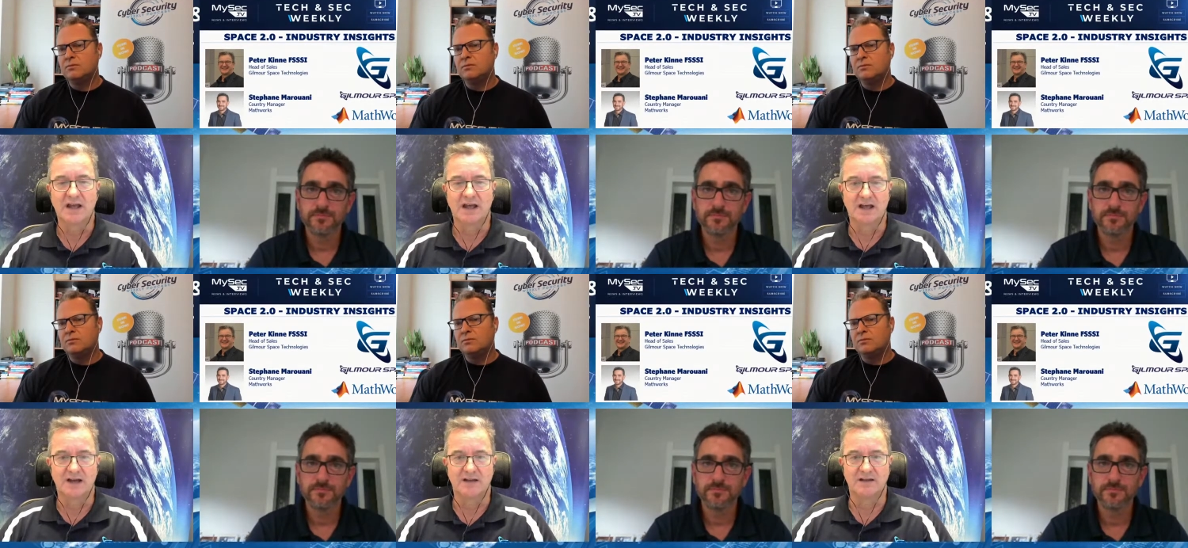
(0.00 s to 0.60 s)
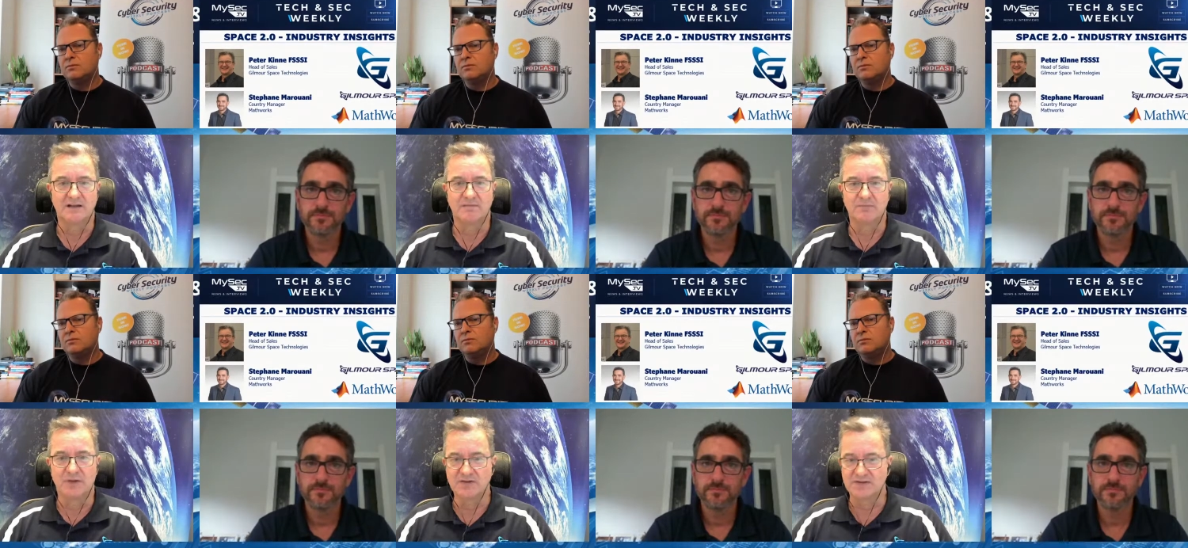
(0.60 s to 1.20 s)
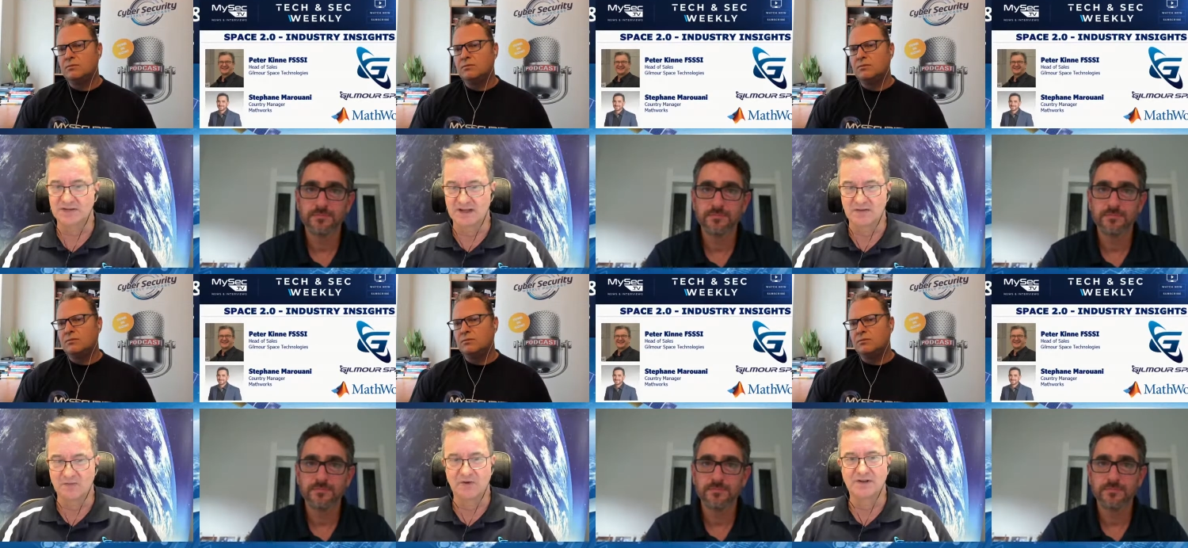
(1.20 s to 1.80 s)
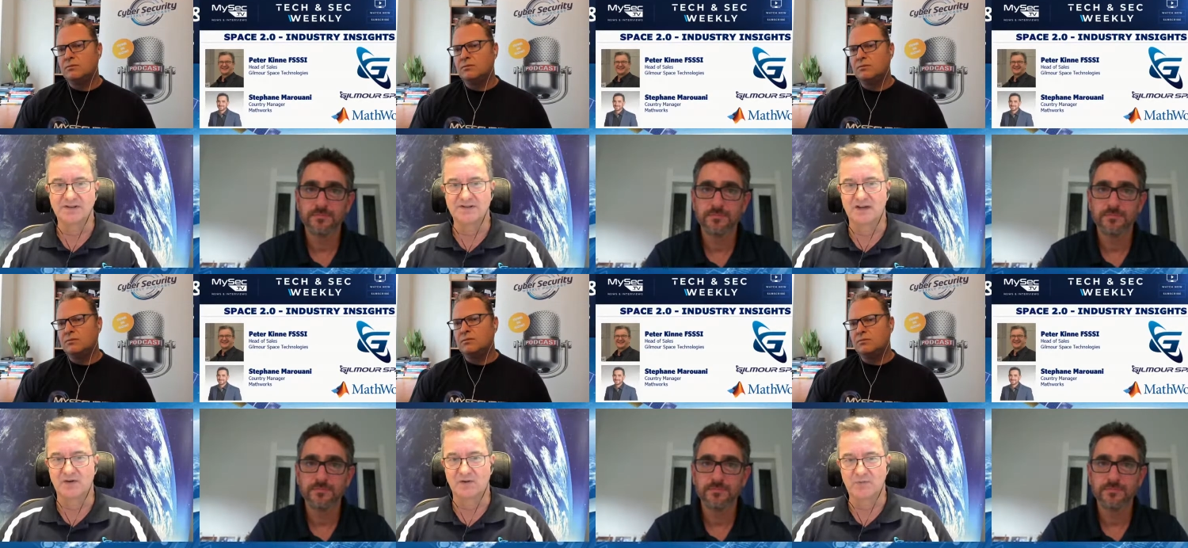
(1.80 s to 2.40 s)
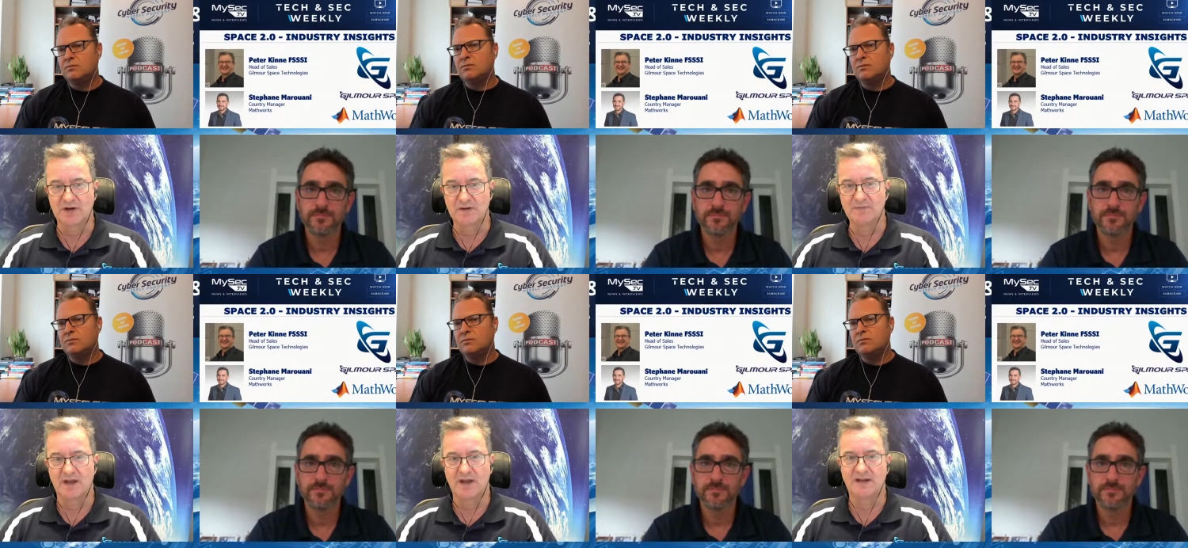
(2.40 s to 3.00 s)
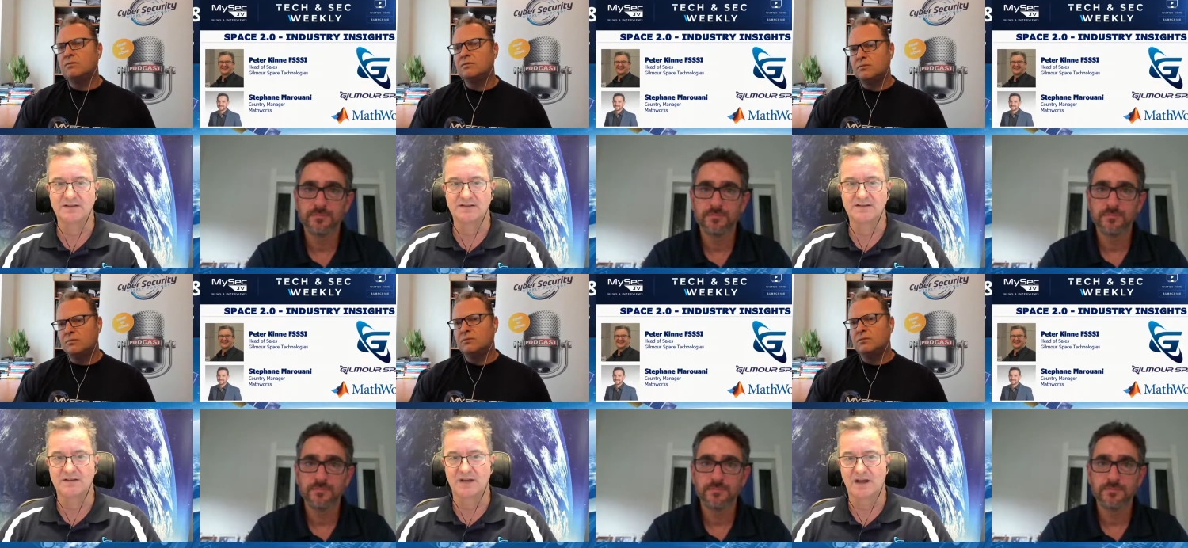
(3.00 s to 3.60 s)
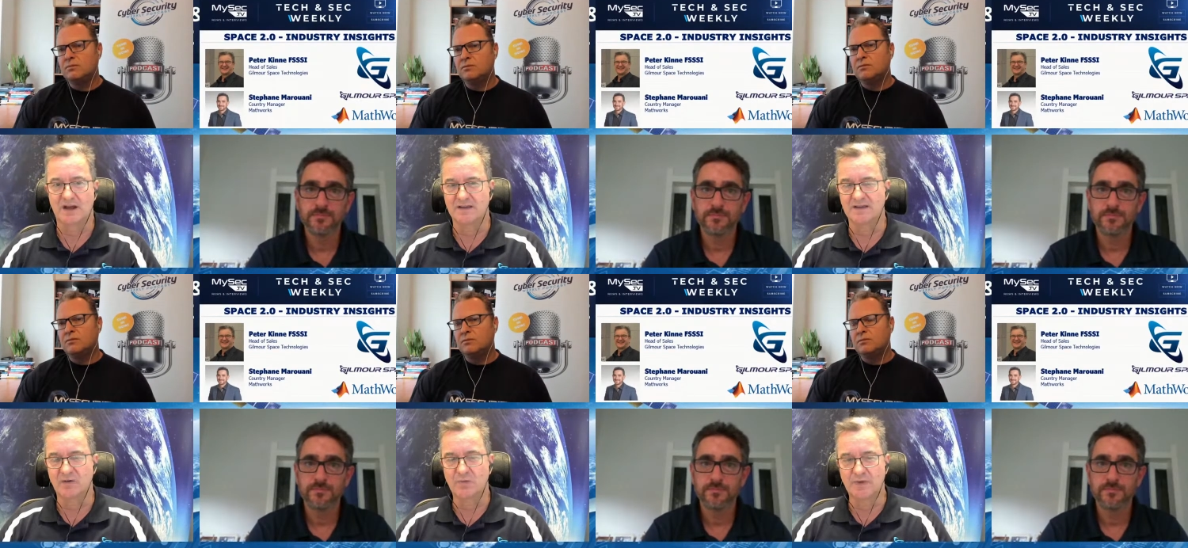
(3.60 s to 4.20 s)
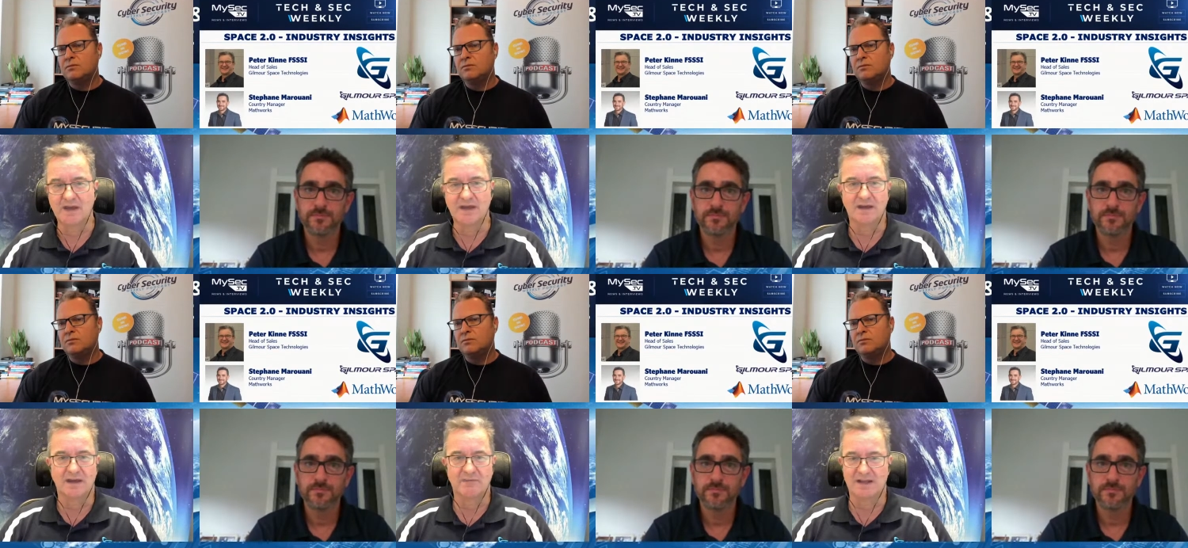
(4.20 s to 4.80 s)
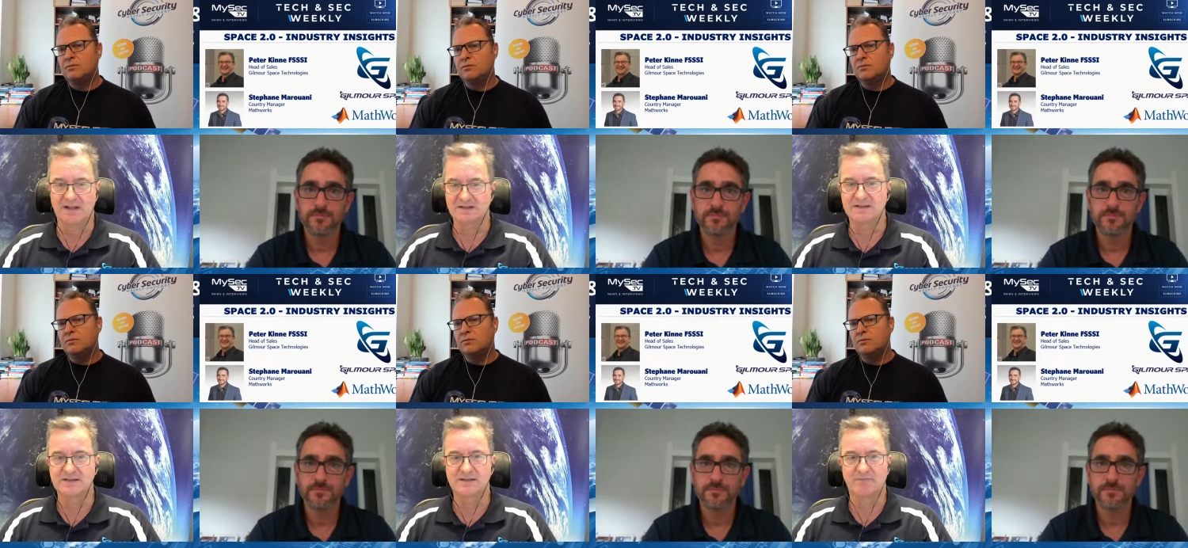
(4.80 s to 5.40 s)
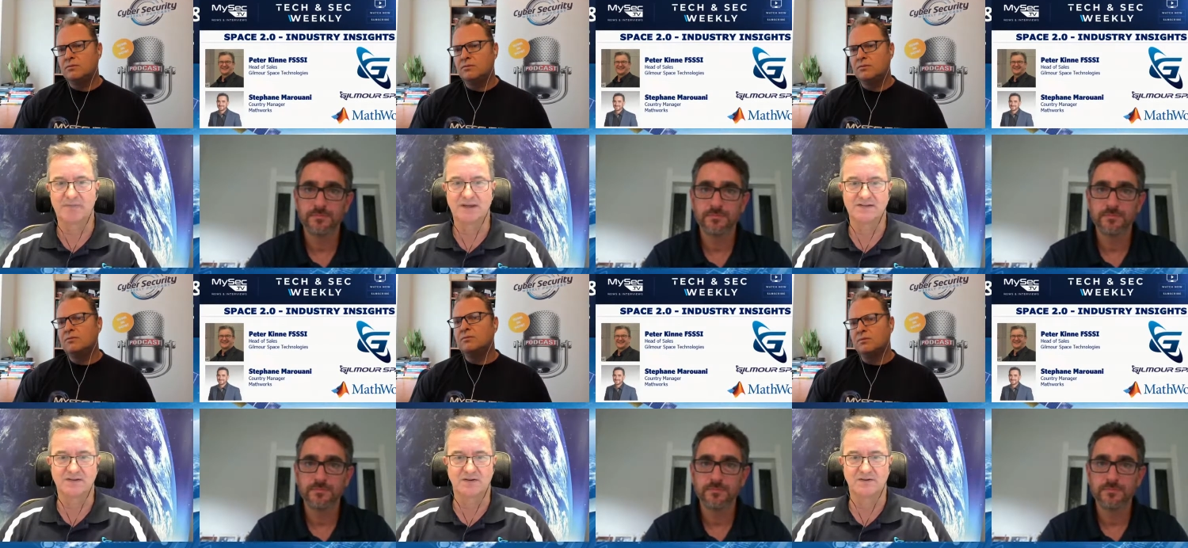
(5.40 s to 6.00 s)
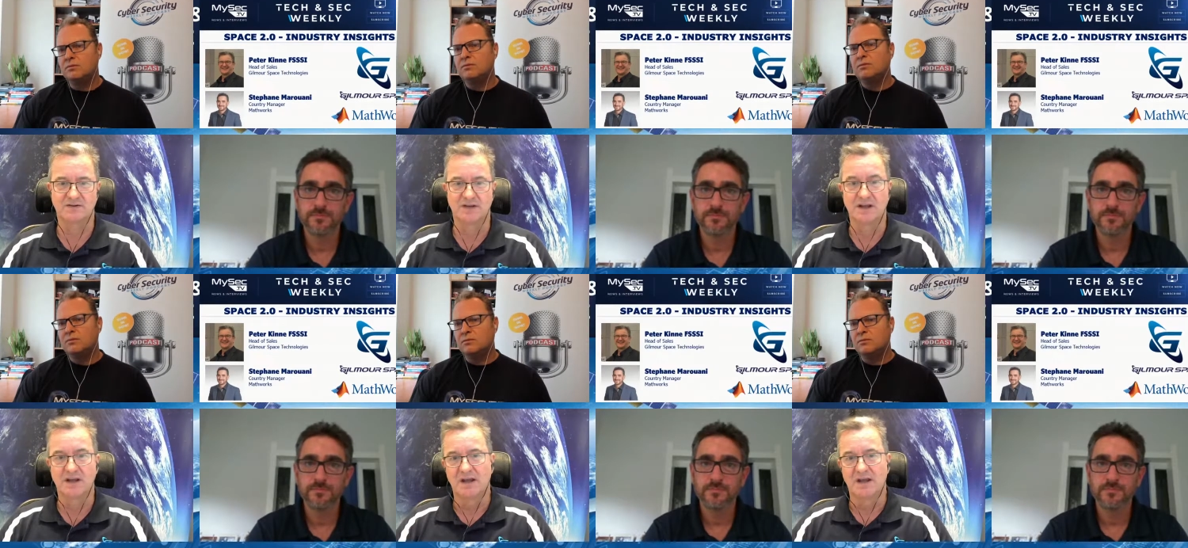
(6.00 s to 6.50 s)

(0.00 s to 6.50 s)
Speaker 1: Uh, most of the other work is done on prem, and uh, there will be a balance based on.